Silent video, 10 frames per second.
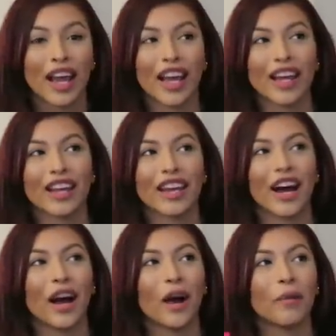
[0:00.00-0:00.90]
and
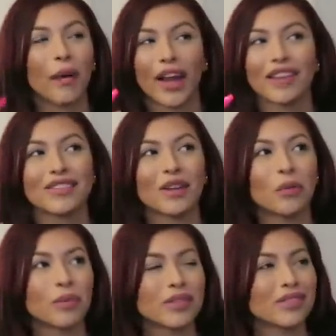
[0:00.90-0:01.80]
um, Ace
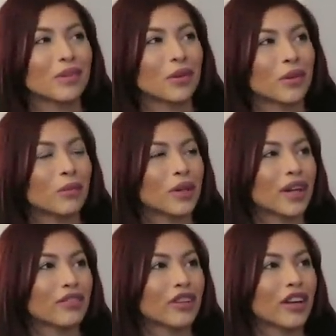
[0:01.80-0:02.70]
opens the door or
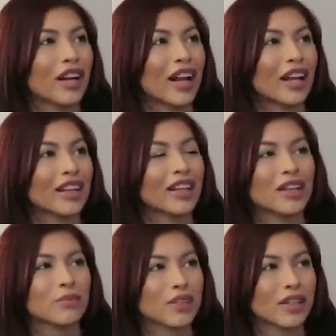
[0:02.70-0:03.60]
whatever and he
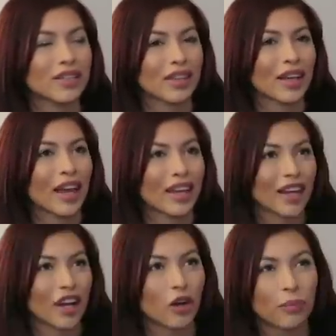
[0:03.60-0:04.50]
comes in he's like hey
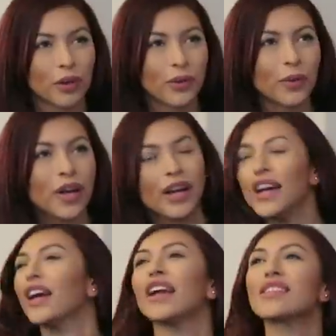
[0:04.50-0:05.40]
can I help you
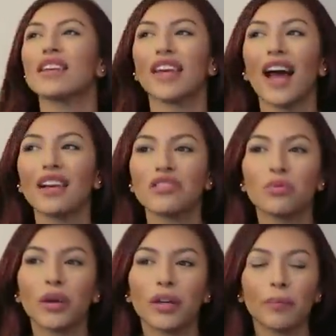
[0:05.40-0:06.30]
and he's like yeah I
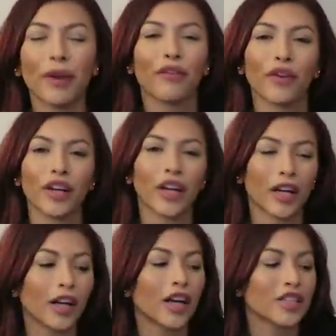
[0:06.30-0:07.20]
just wanted to pay for your
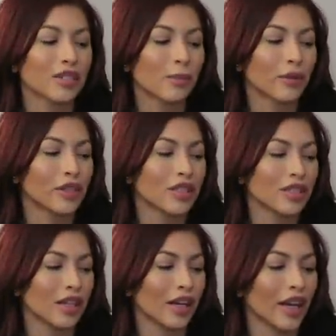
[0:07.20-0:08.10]
customer's
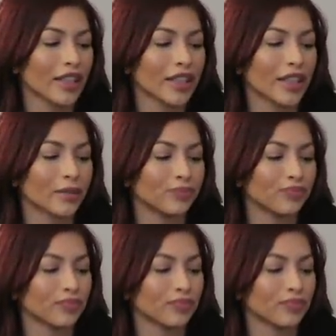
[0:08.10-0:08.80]
uh, haircut